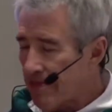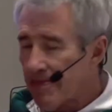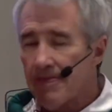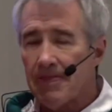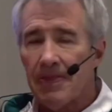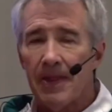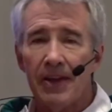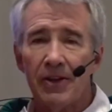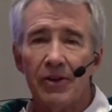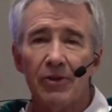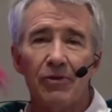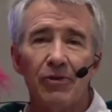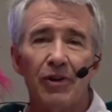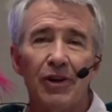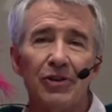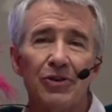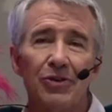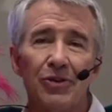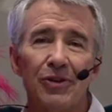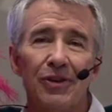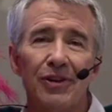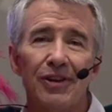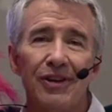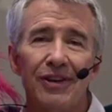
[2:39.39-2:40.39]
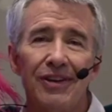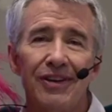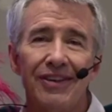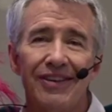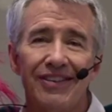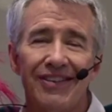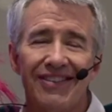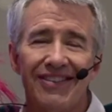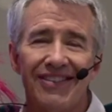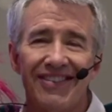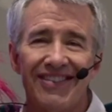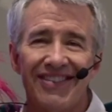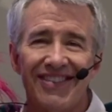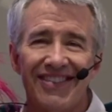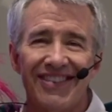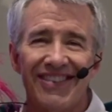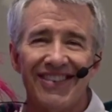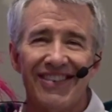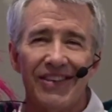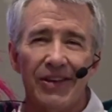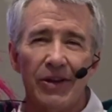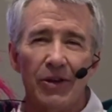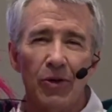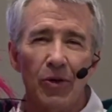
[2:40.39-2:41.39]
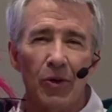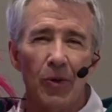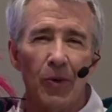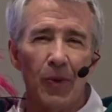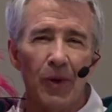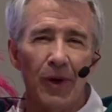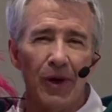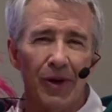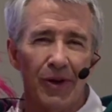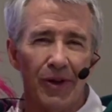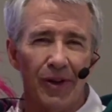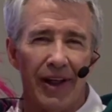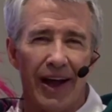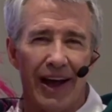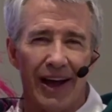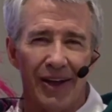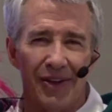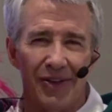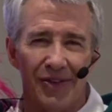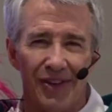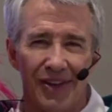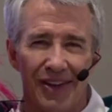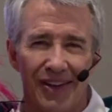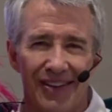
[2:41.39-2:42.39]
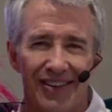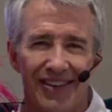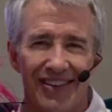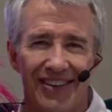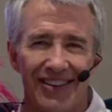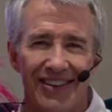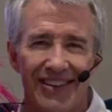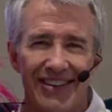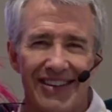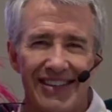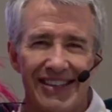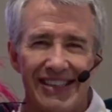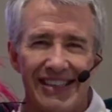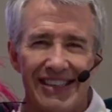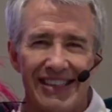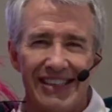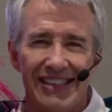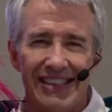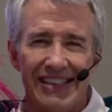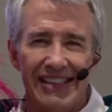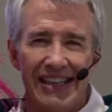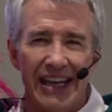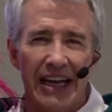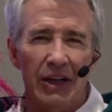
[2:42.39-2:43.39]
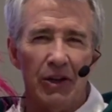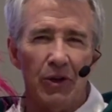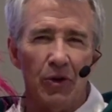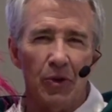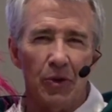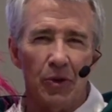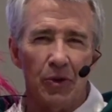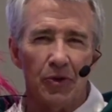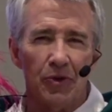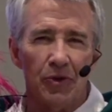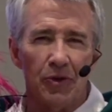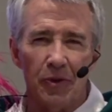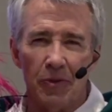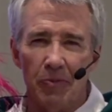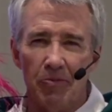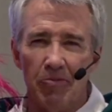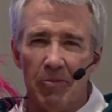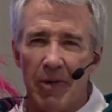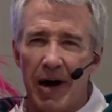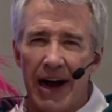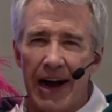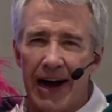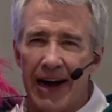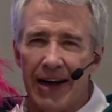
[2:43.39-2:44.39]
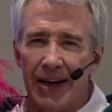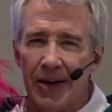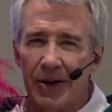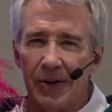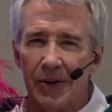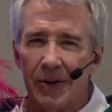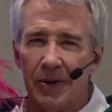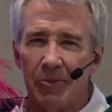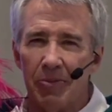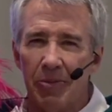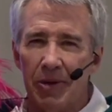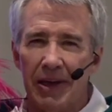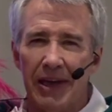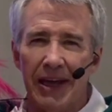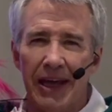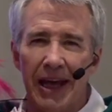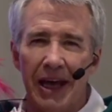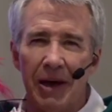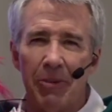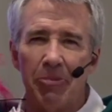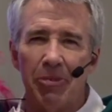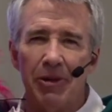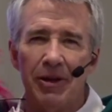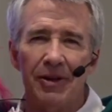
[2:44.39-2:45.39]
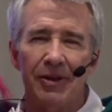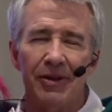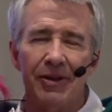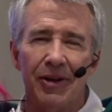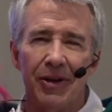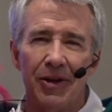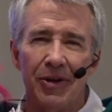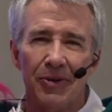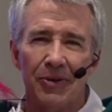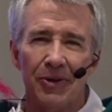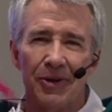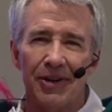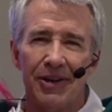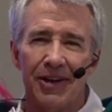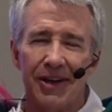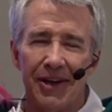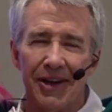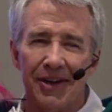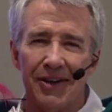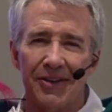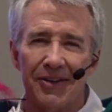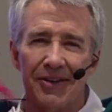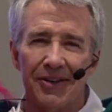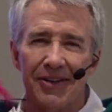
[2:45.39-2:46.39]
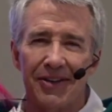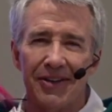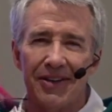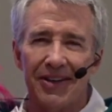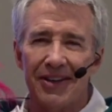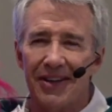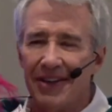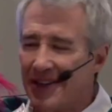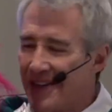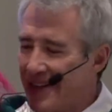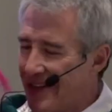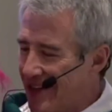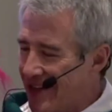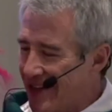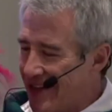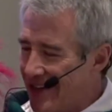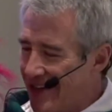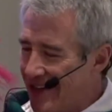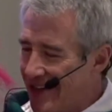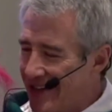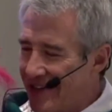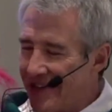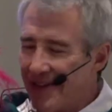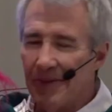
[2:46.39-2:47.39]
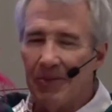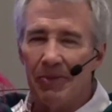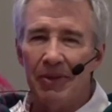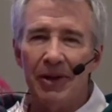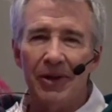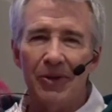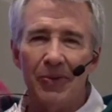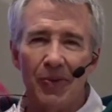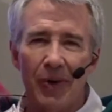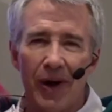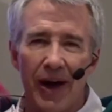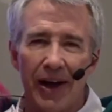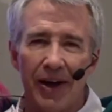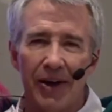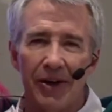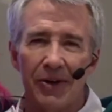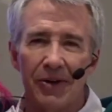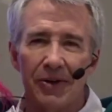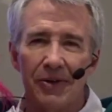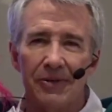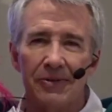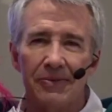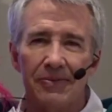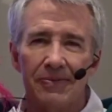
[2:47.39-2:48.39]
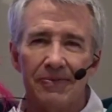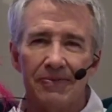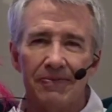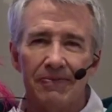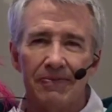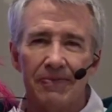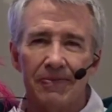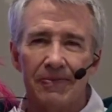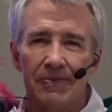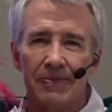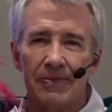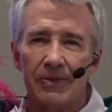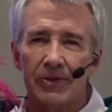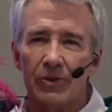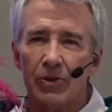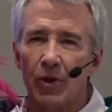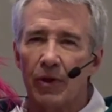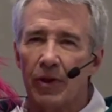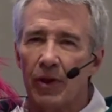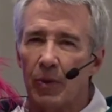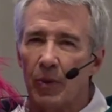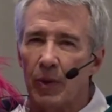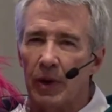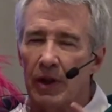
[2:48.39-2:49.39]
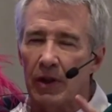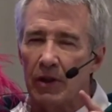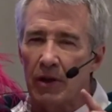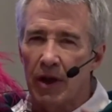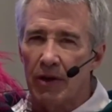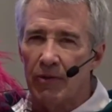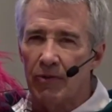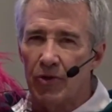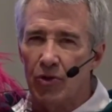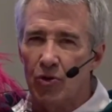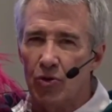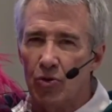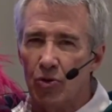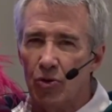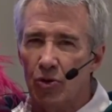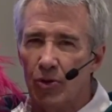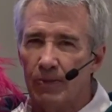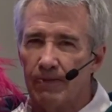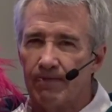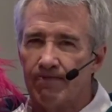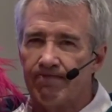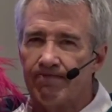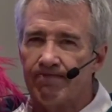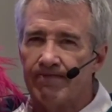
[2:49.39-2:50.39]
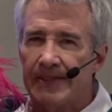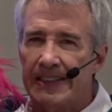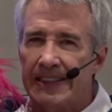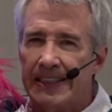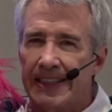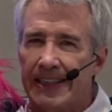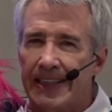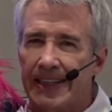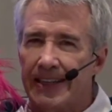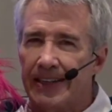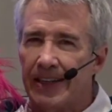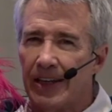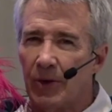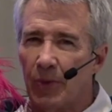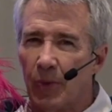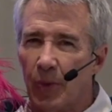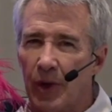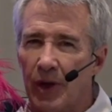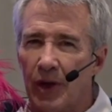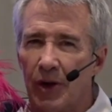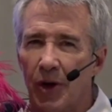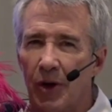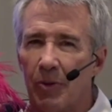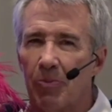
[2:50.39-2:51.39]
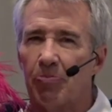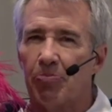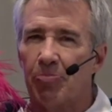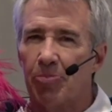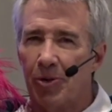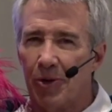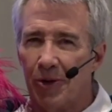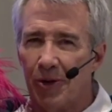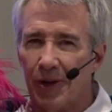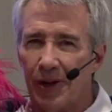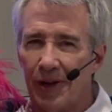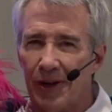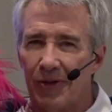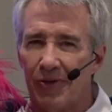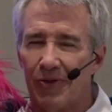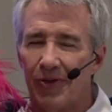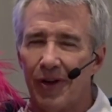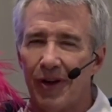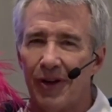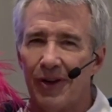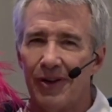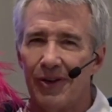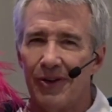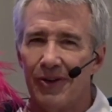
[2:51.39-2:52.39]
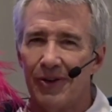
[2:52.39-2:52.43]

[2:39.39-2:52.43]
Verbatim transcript: And eventually, you'll realize it and you'll smile and be happy and here again. In the meanwhile, know that we love you and that we are pulling for you.